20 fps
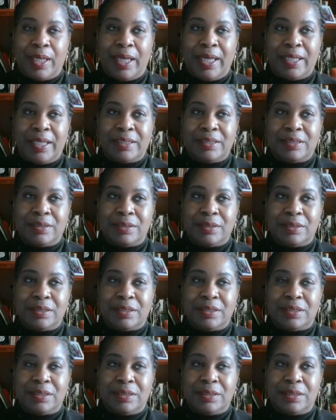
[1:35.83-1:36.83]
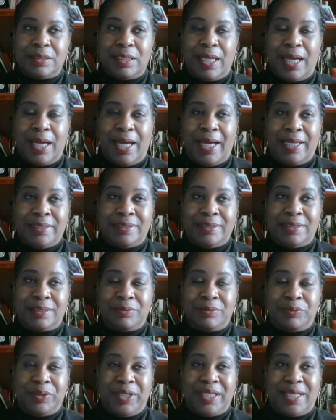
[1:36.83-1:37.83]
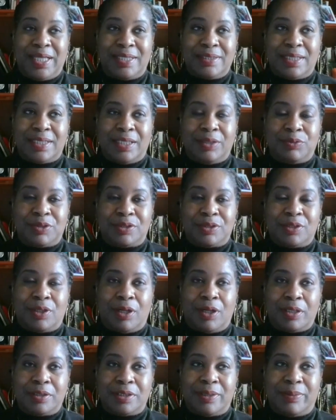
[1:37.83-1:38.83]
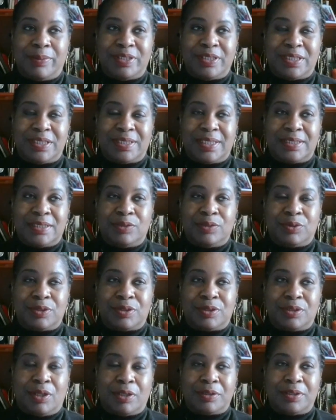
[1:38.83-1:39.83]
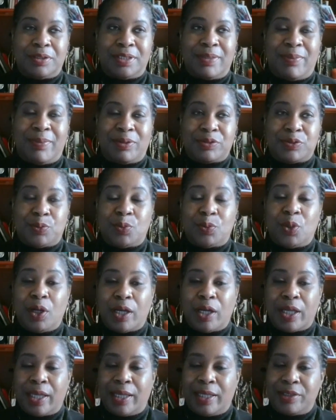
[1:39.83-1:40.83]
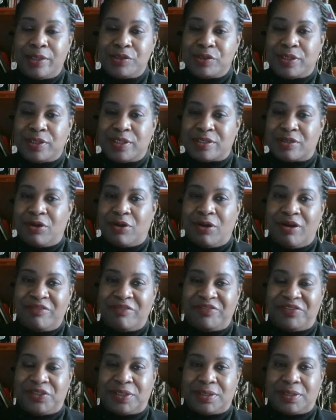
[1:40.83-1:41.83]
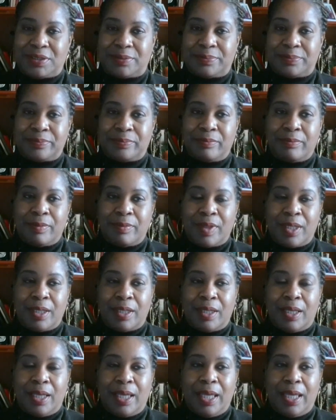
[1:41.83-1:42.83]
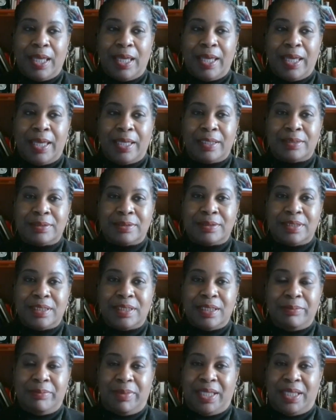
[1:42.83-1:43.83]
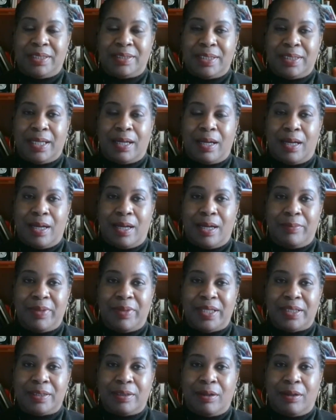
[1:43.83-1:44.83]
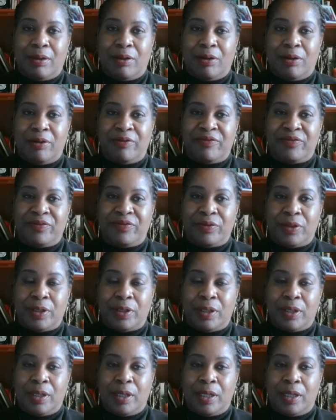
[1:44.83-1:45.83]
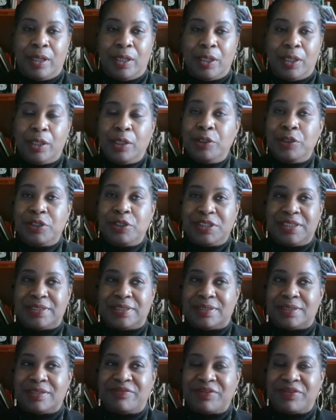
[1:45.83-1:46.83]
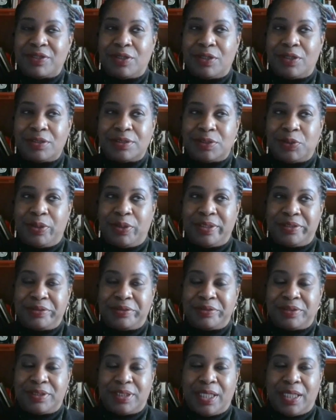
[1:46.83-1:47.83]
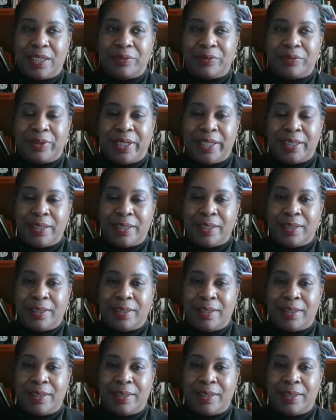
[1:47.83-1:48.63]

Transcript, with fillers: And I didn't realize that he was talking to them. And just as he was talking to them, I was walking into his office and he made the comment of, you know, she's difficult to understand, right?